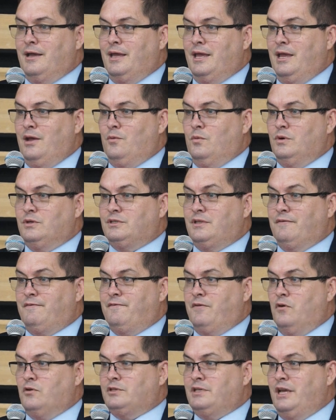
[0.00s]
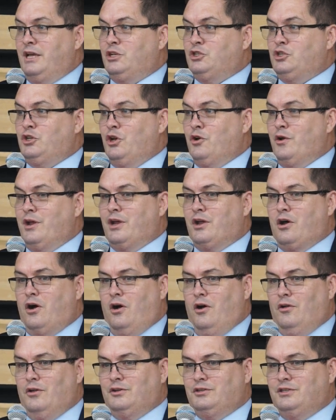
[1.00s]
It was the first engineering
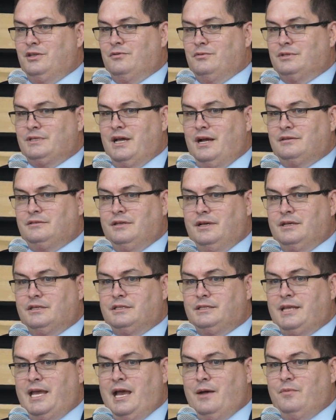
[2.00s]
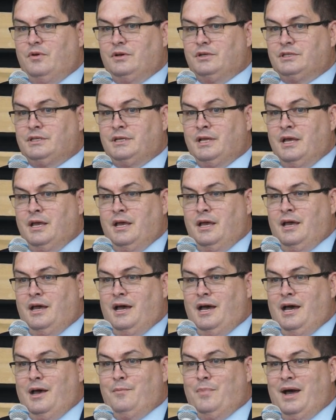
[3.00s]
college that was actually established
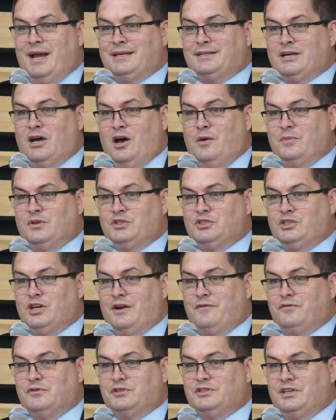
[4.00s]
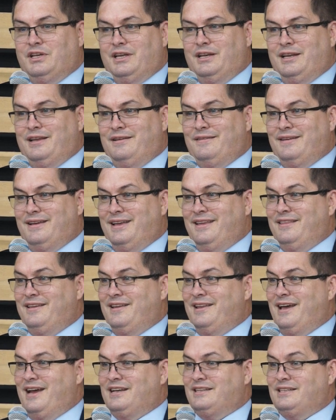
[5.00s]
by Thomas Jefferson in the
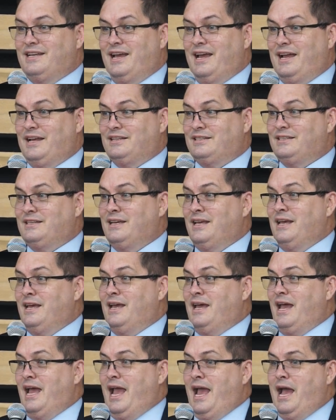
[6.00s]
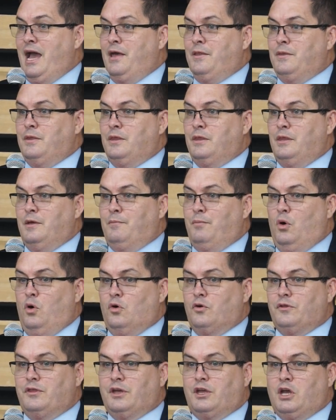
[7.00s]
United States. And the
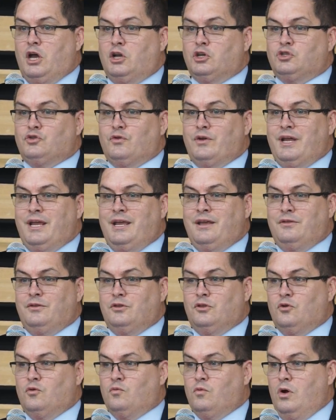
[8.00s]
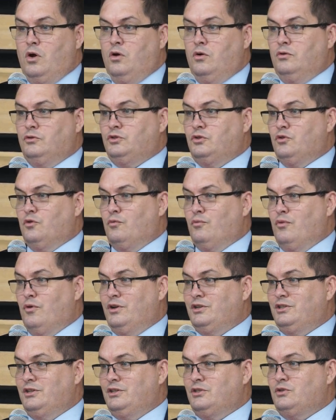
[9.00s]
bulk of the country, their roads, their
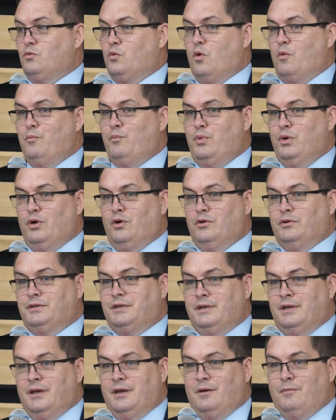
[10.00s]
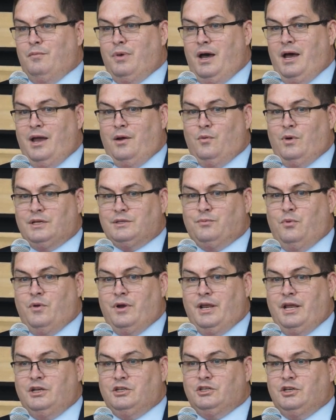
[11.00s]
bridges were built by West
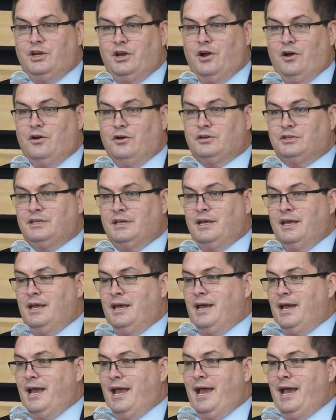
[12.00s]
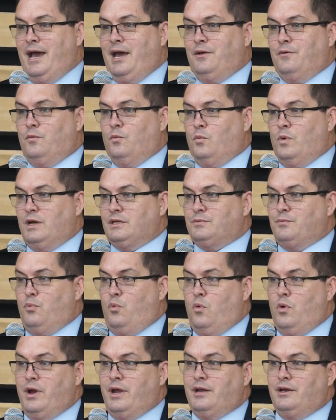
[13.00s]
Point engineers. And West
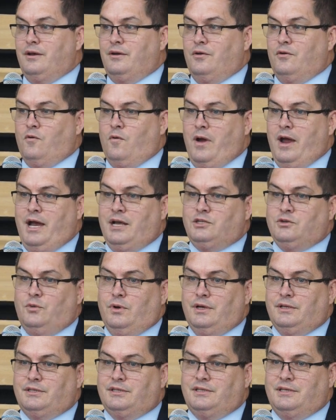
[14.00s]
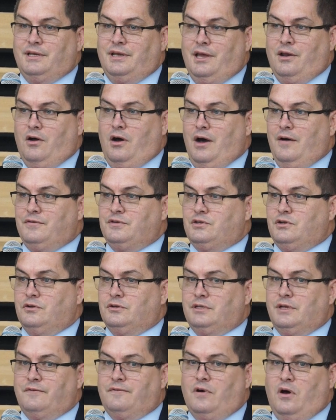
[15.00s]
Point graduates and
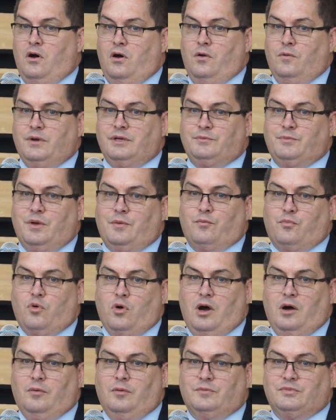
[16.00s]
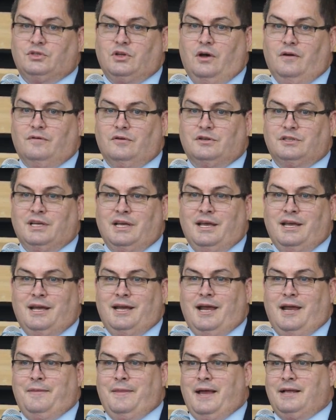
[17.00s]
officers have always been problem solvers.
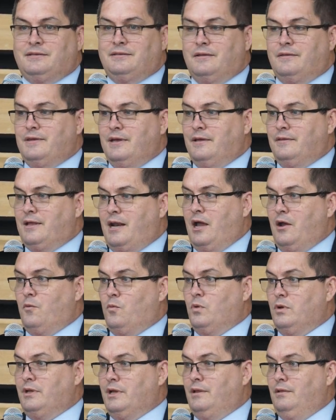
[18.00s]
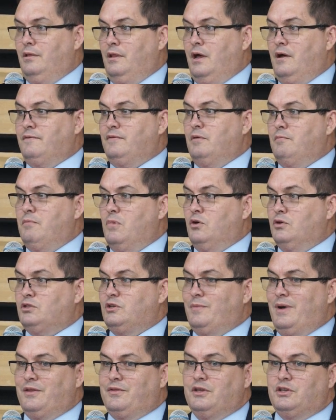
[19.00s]
And that's the thing that I really love the
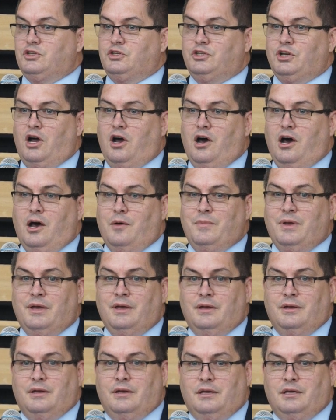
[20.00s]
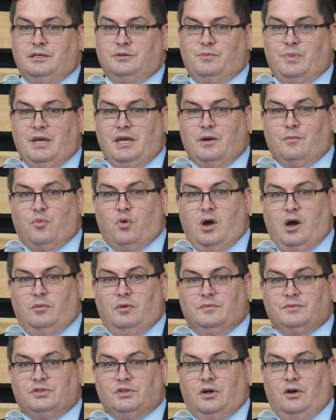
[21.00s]
most about this job, is being a
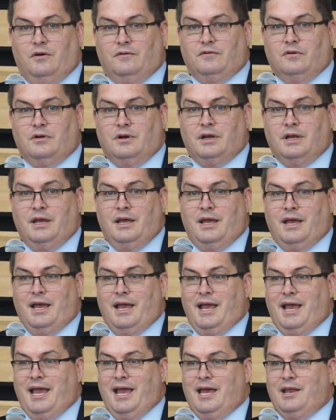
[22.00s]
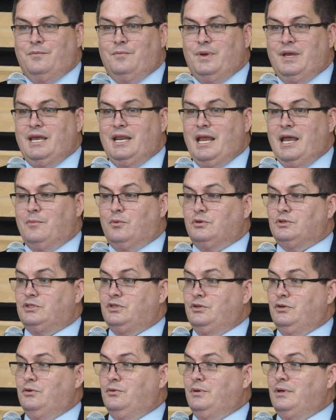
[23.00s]
problem solver and being able
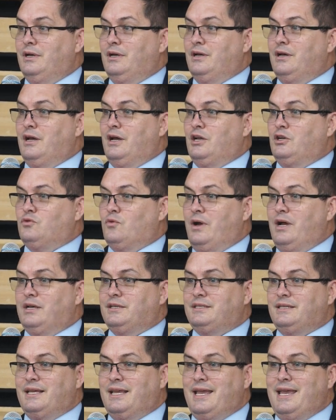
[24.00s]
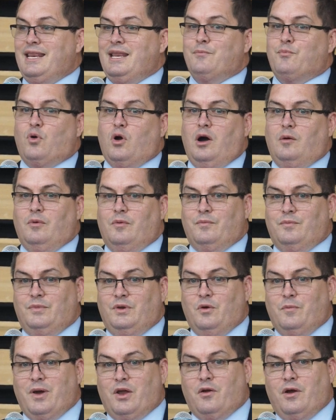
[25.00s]
to address any
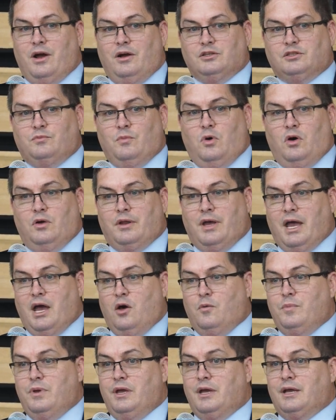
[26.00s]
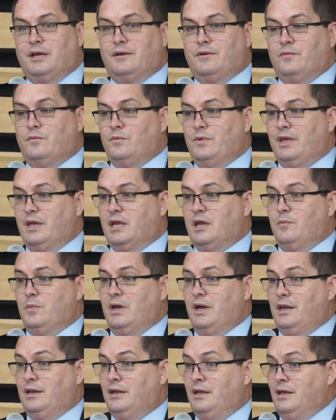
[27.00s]
problem, no matter how small to how big, when they come
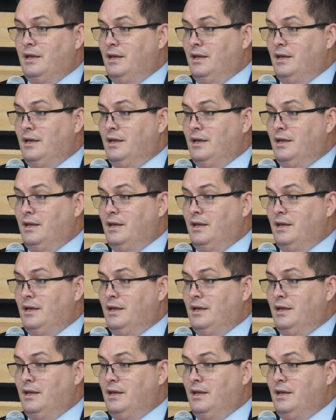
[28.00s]
in.